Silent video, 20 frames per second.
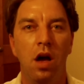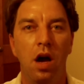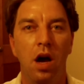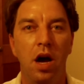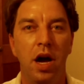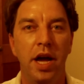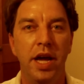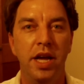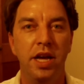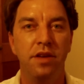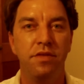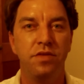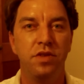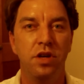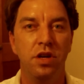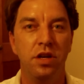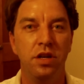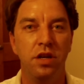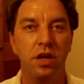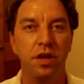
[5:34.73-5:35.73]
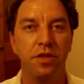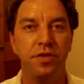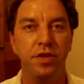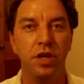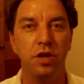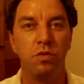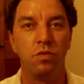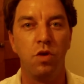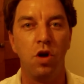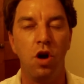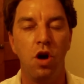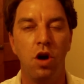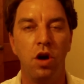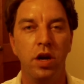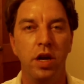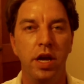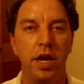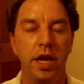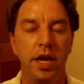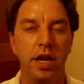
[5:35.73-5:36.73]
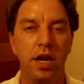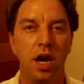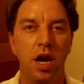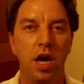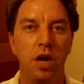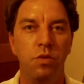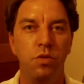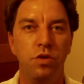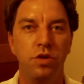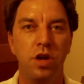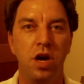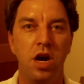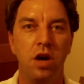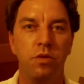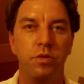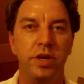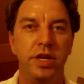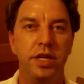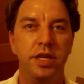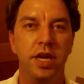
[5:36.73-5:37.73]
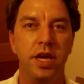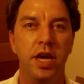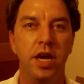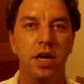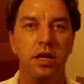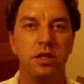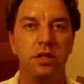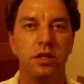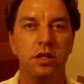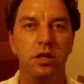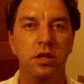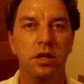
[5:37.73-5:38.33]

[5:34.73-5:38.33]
I have done nothing wrong, and I will not recant.